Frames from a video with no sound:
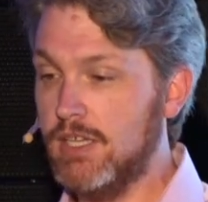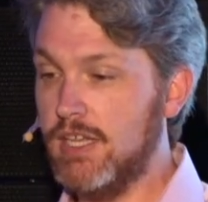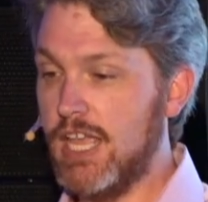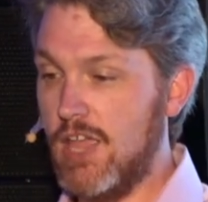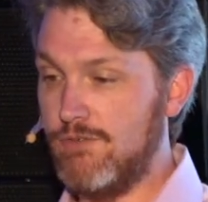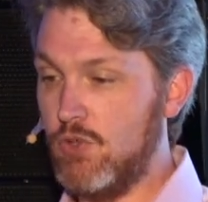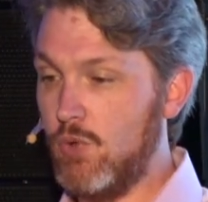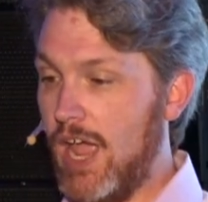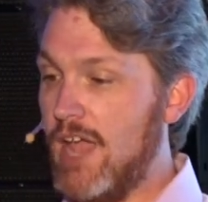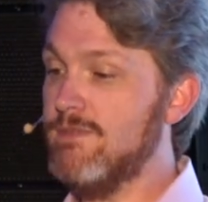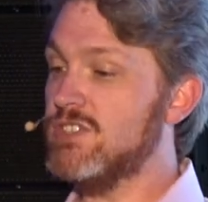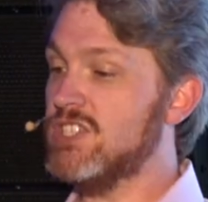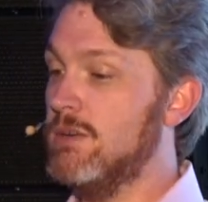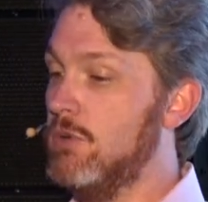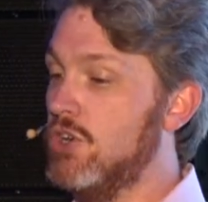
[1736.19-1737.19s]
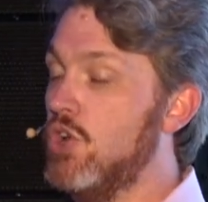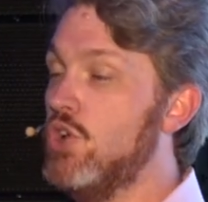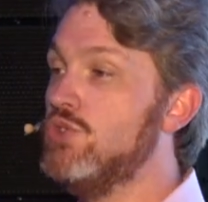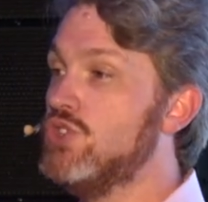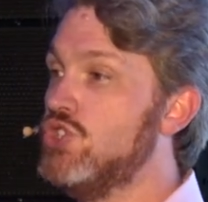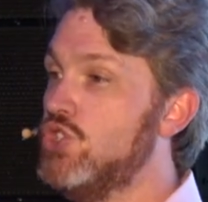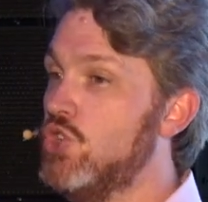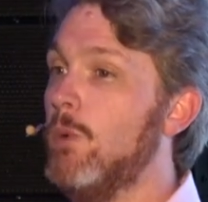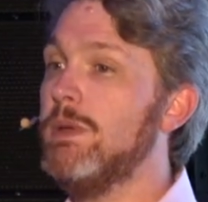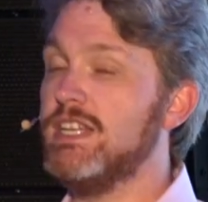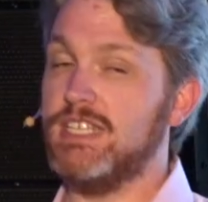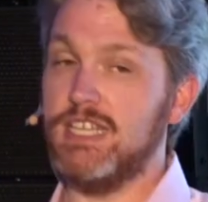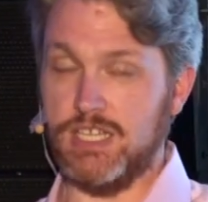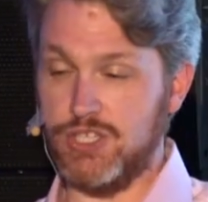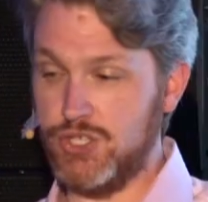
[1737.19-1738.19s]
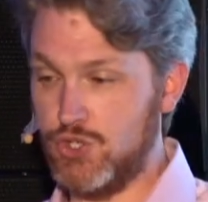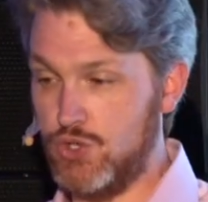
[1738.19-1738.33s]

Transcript: if you have someone whose job it is